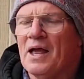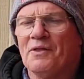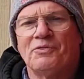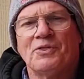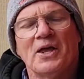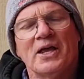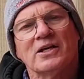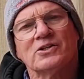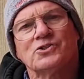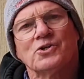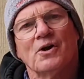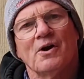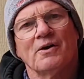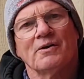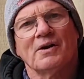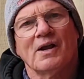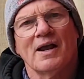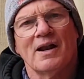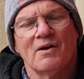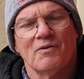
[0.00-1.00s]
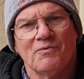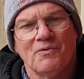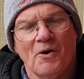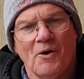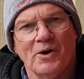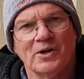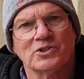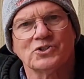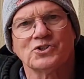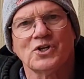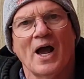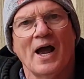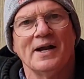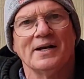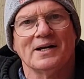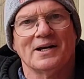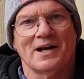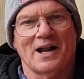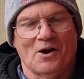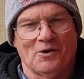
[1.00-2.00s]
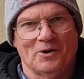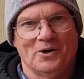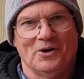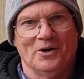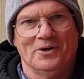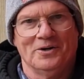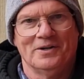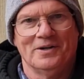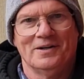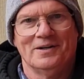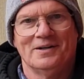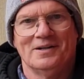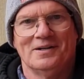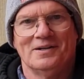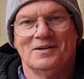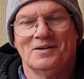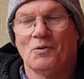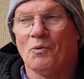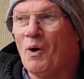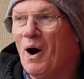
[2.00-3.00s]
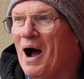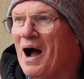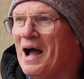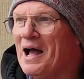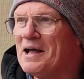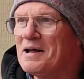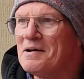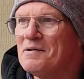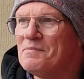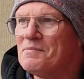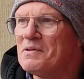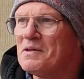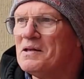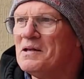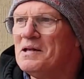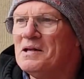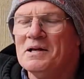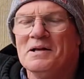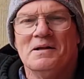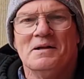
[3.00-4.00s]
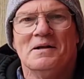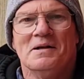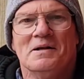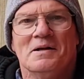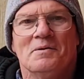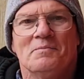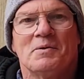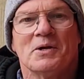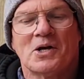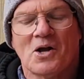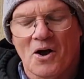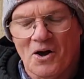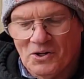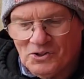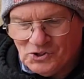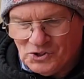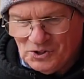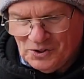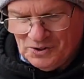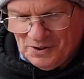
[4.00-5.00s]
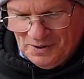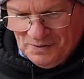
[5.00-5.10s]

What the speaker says: things are getting very exciting out here. Why? Because